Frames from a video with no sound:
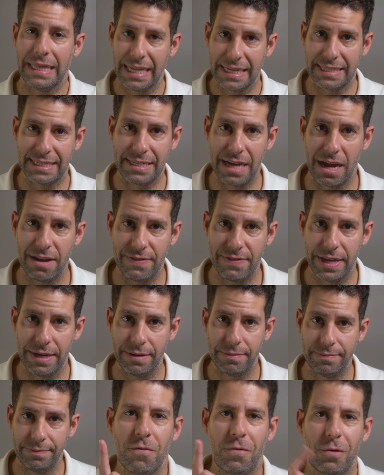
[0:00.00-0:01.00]
Let's dive in.
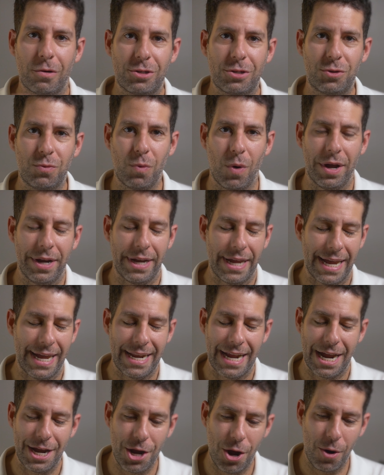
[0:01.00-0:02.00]
First one, and
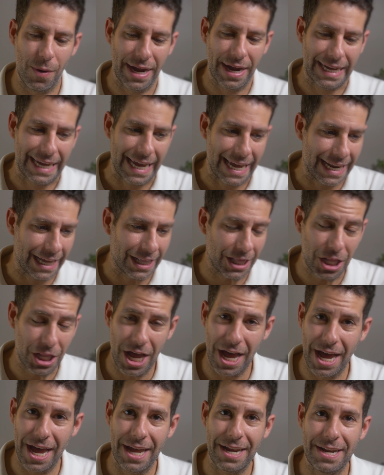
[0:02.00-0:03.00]
I know I get a
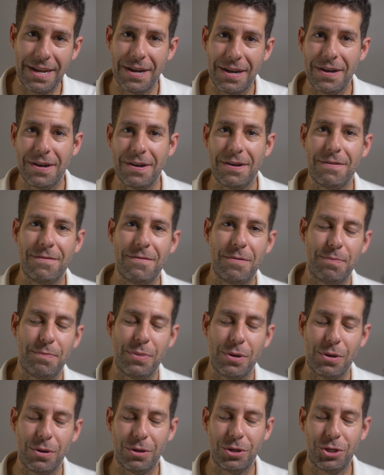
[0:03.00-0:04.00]
lot of
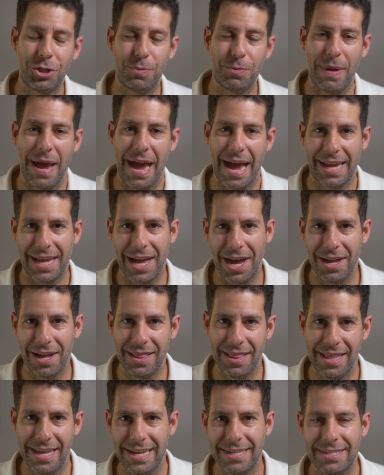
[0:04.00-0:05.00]
pushback
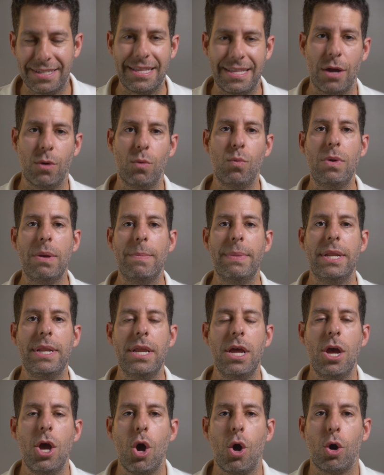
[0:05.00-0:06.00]
on this, that
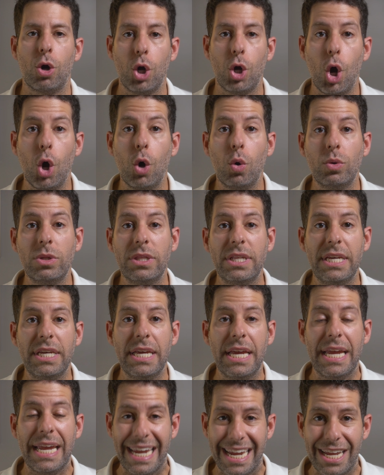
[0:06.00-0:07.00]
women are
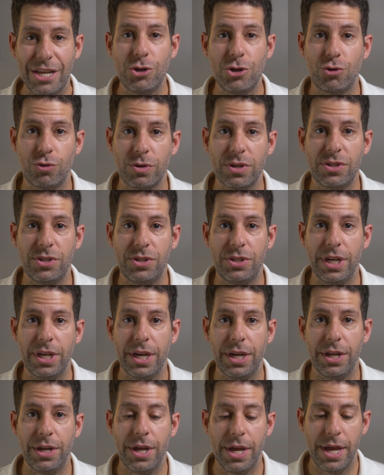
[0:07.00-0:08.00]
only
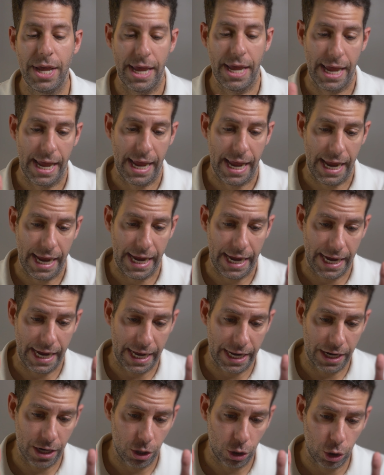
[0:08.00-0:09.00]
interested
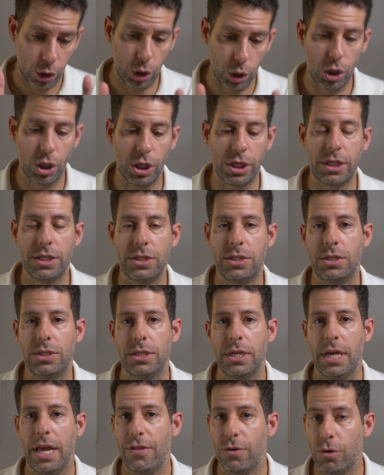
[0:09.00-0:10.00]
in
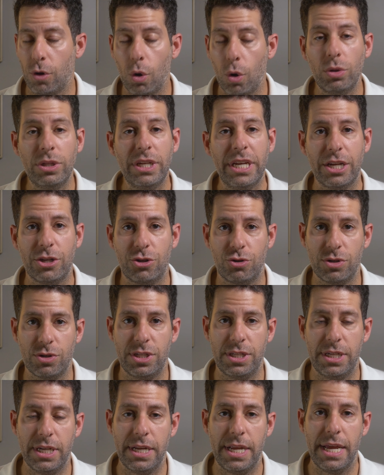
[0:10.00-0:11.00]
looks, and they're only
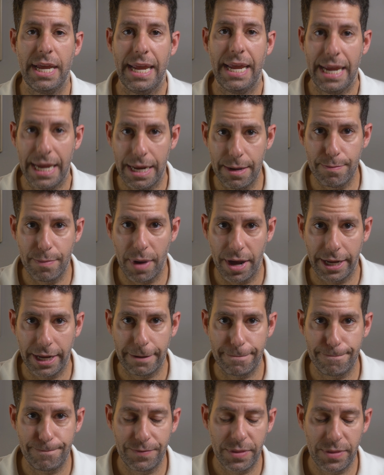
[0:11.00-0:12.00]
interested in money.